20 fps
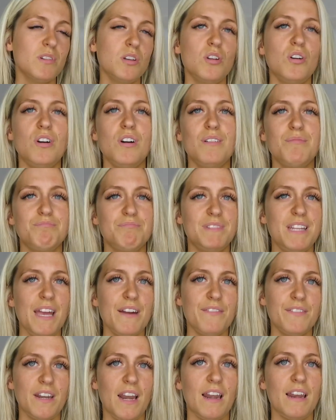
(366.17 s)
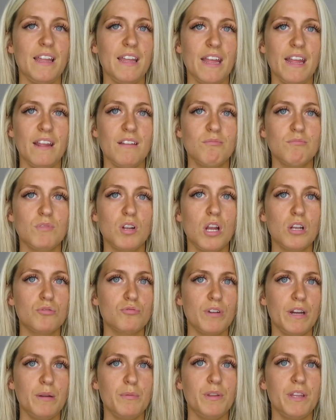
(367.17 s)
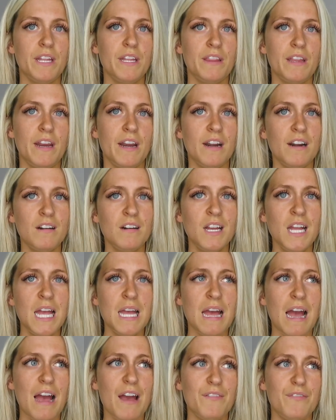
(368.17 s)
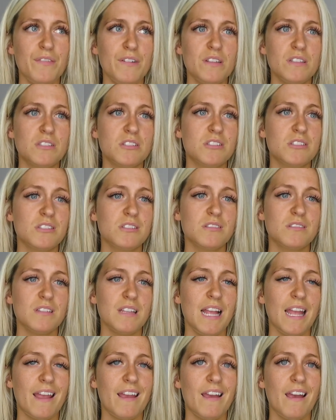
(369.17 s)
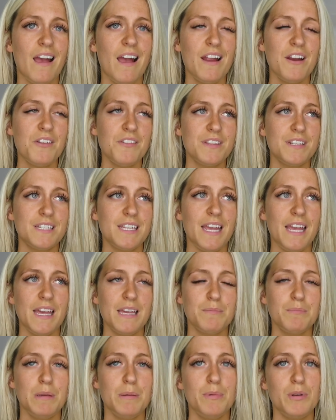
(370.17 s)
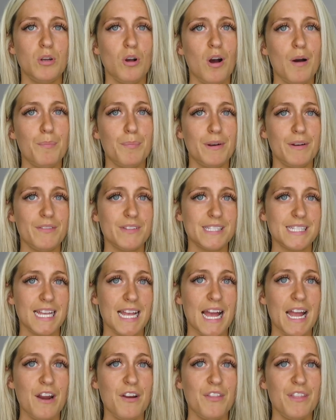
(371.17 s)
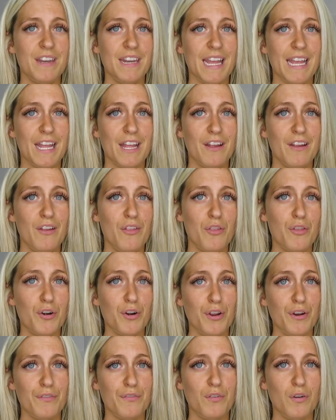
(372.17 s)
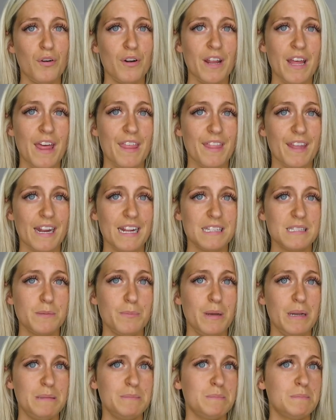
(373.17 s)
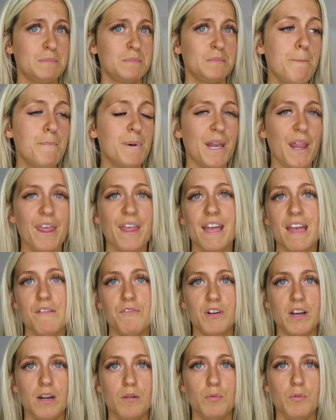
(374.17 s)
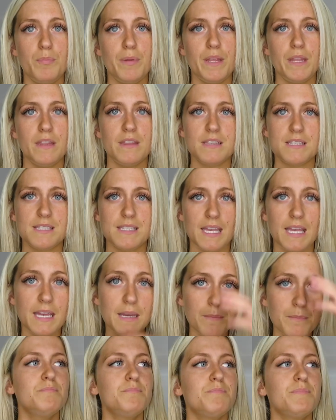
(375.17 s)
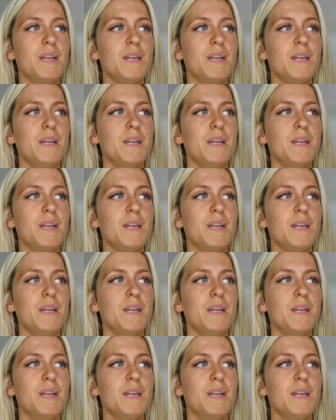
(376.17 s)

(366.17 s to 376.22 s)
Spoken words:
No, definitely agree with you there. If it's like higher than 10, maybe not, but if it's like higher than like 30 or 40, I think it's a bit, but I think every girl would be the same.